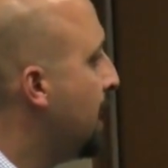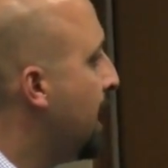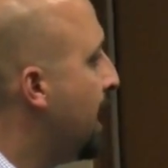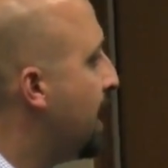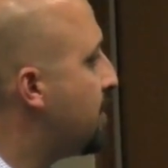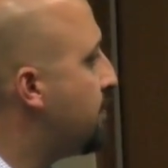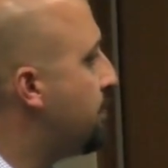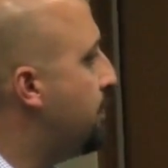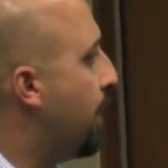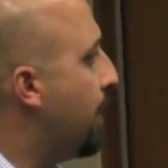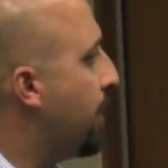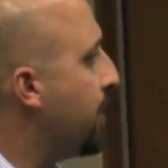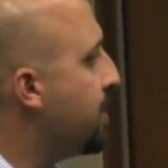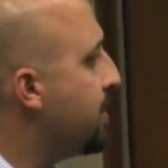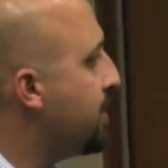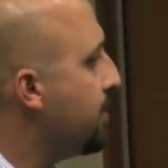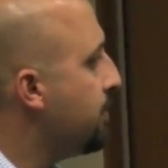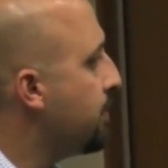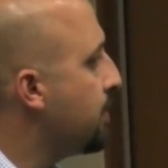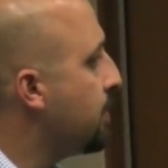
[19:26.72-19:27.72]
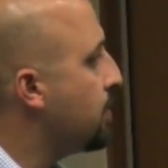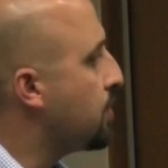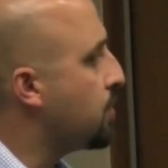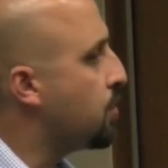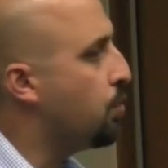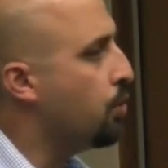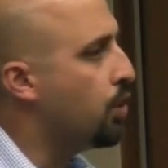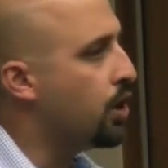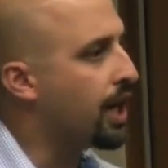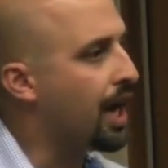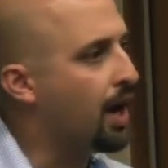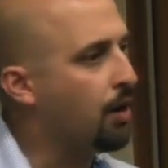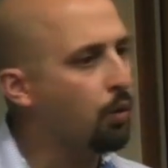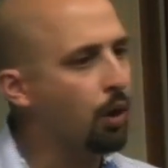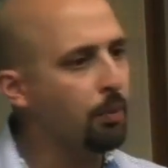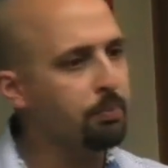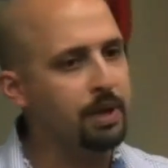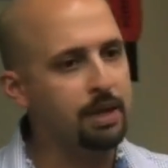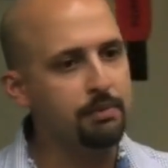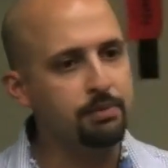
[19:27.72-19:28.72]
It's very difficult to work out
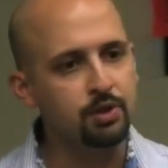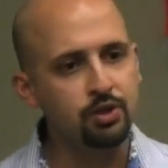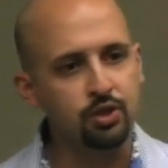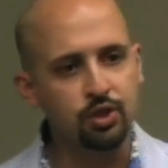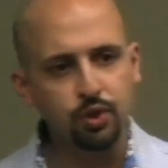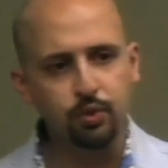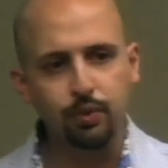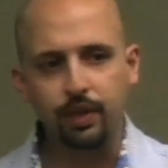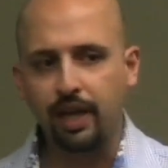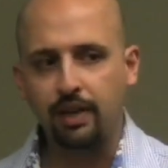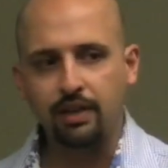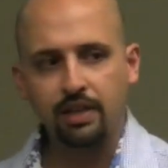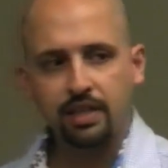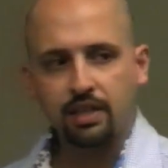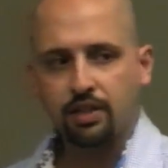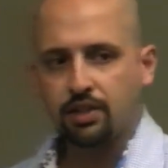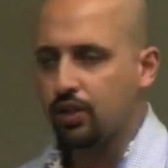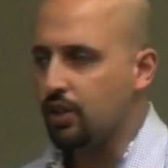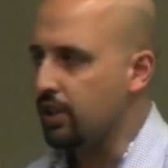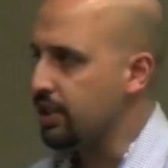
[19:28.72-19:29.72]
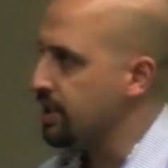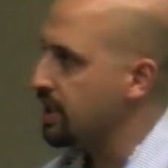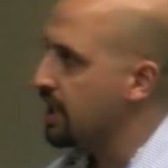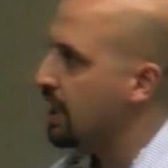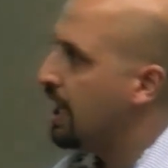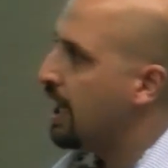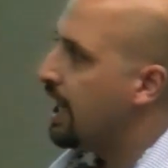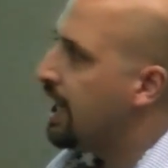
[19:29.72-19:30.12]
what people do without little knowledge.